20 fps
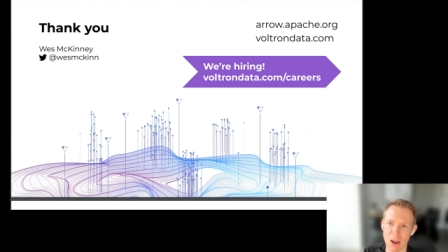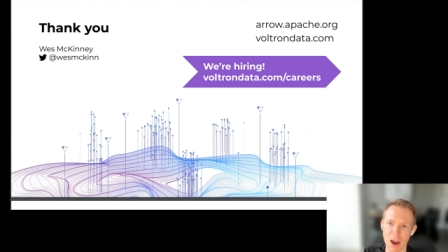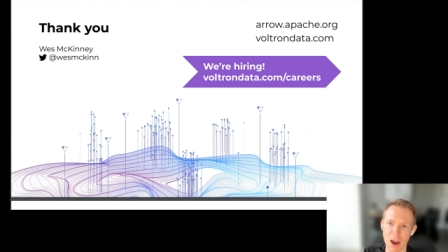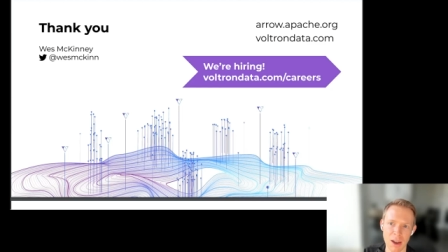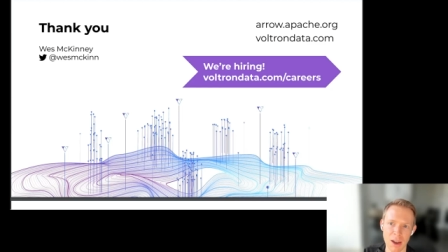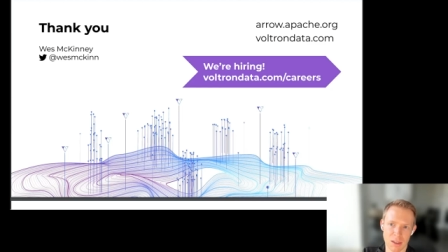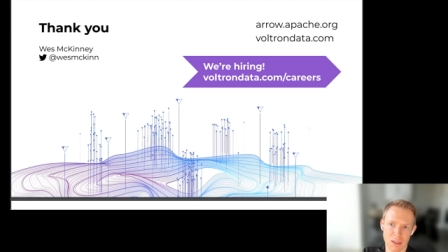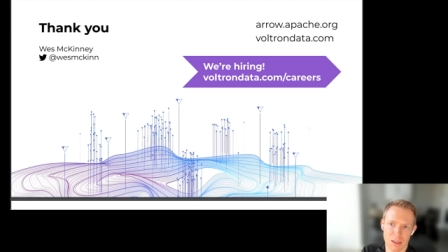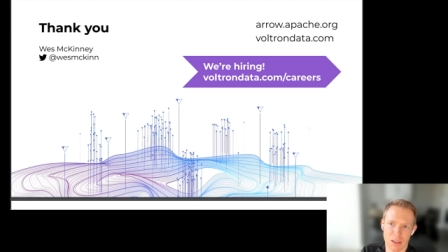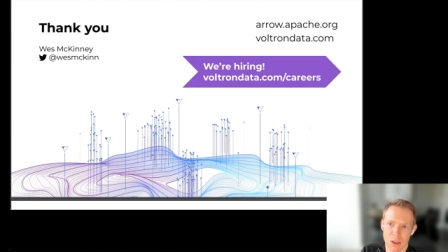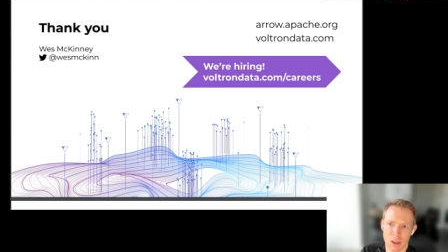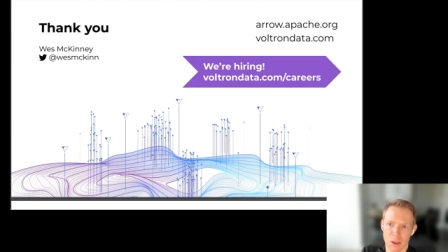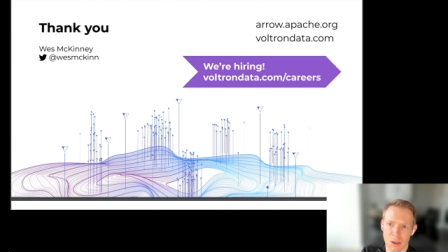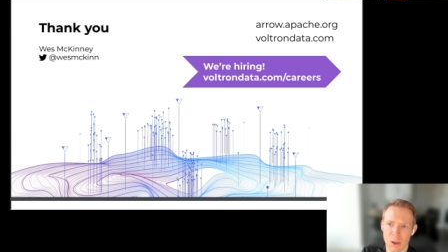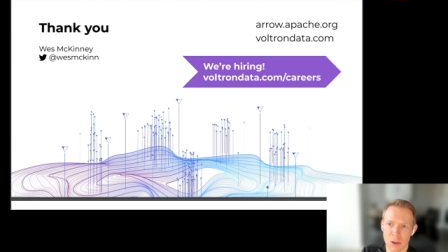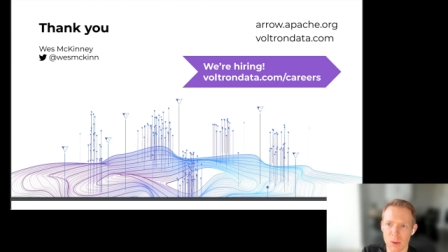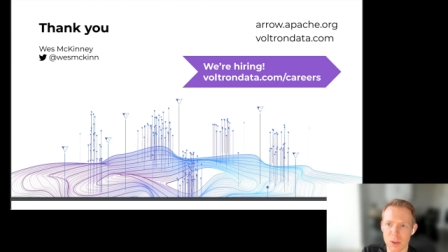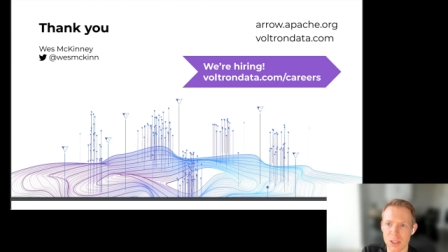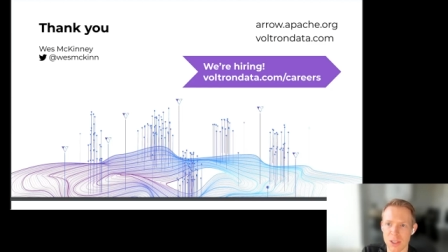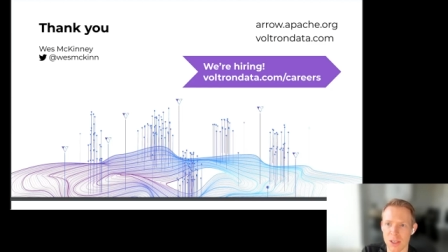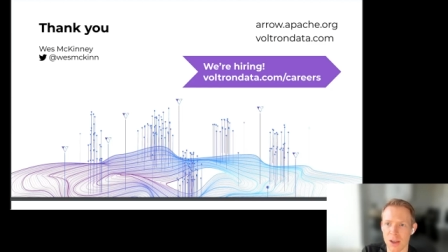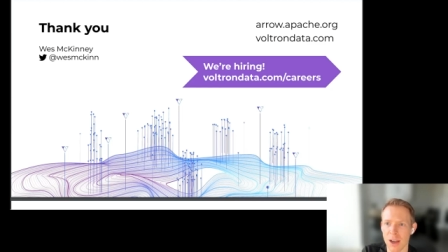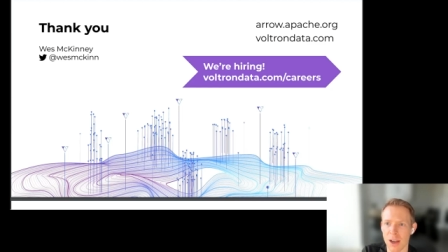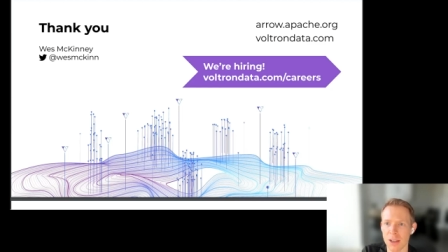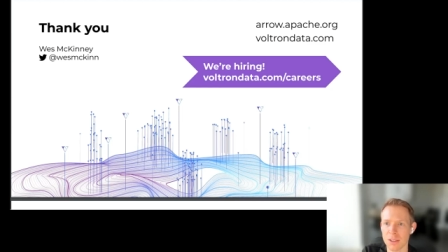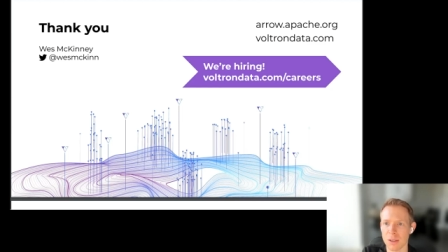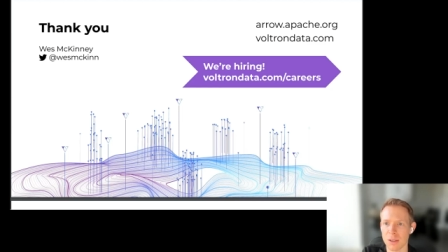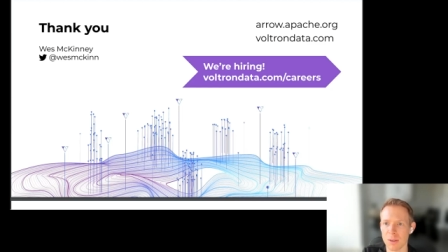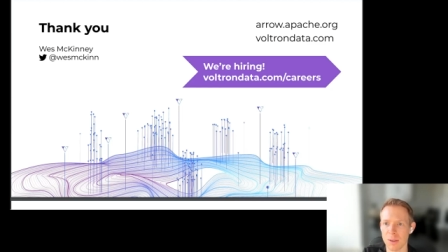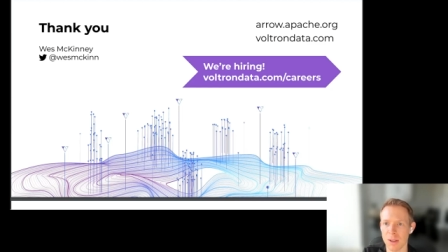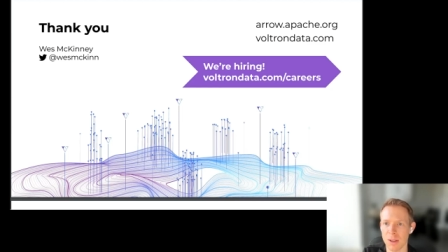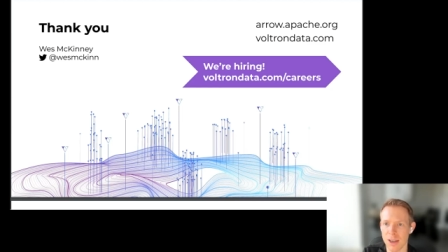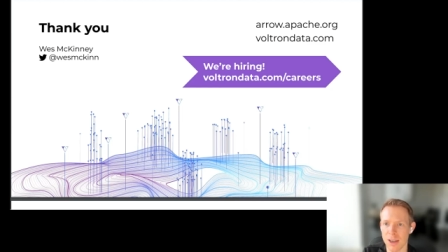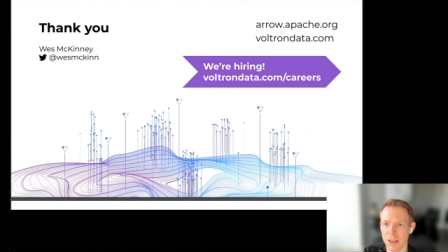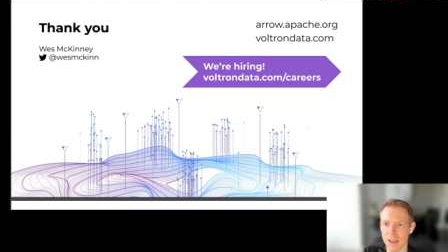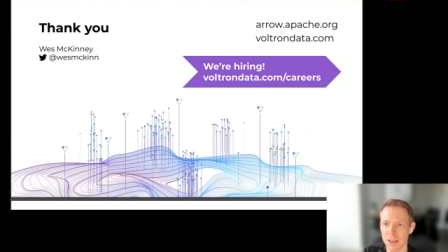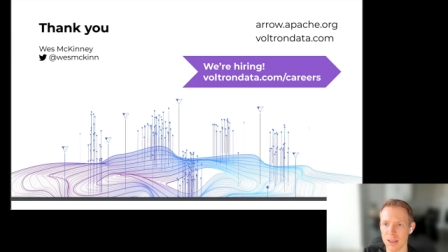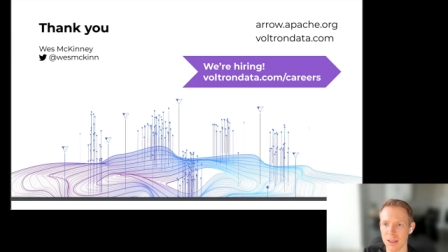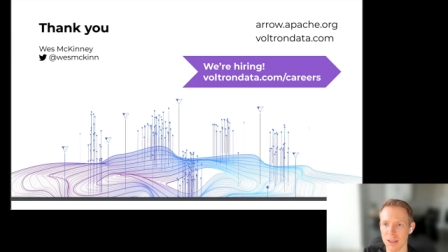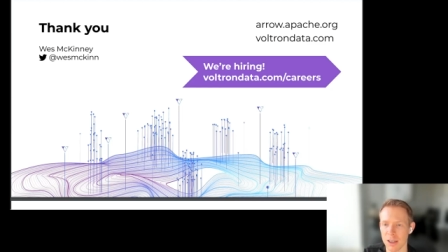not you know no reason not to do
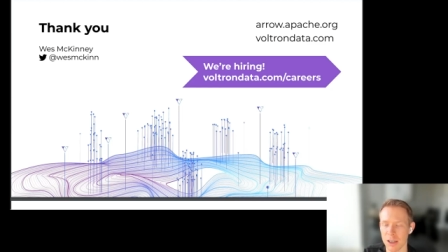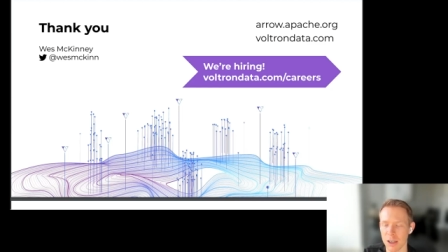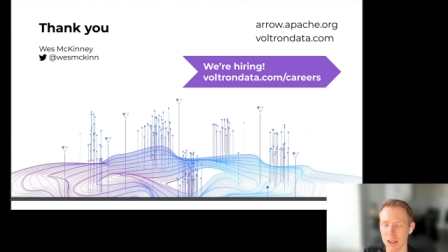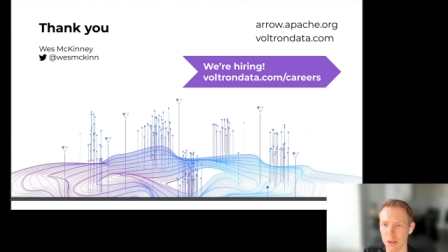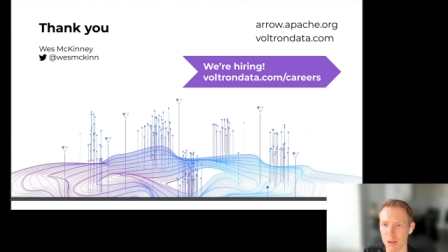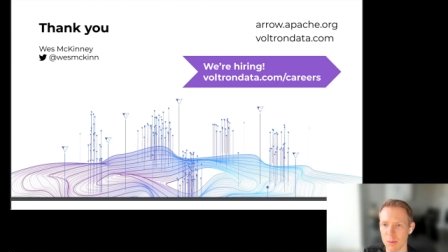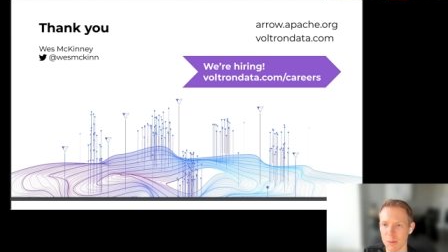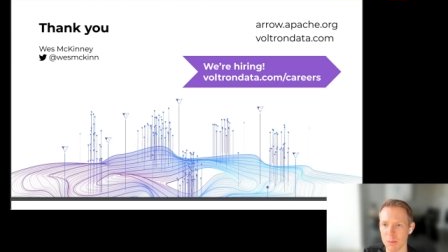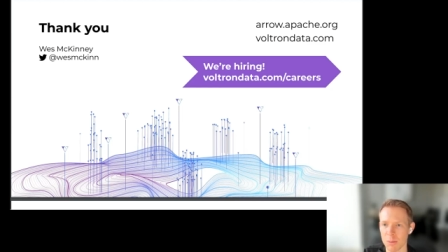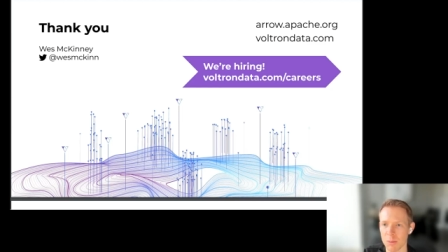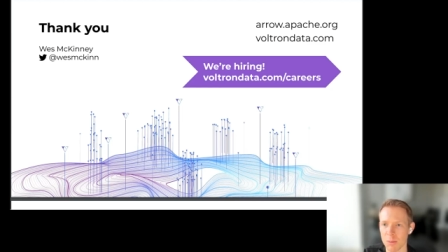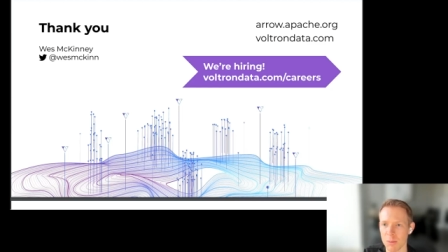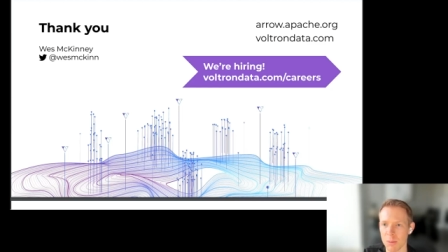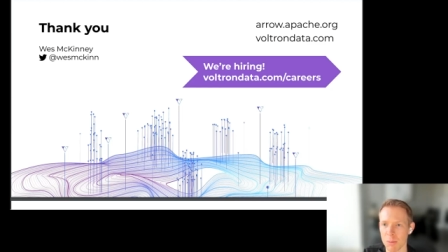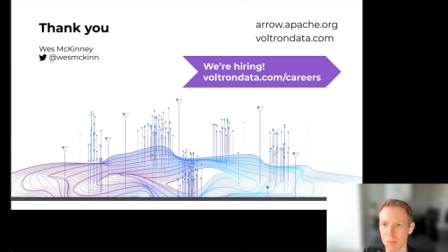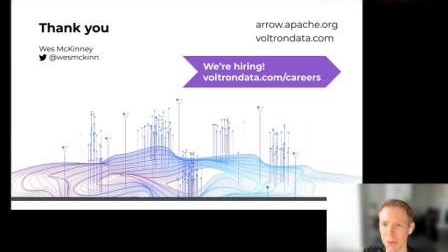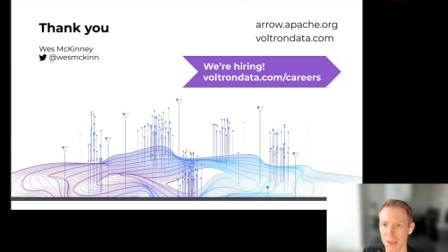that. Um, mm-hmm.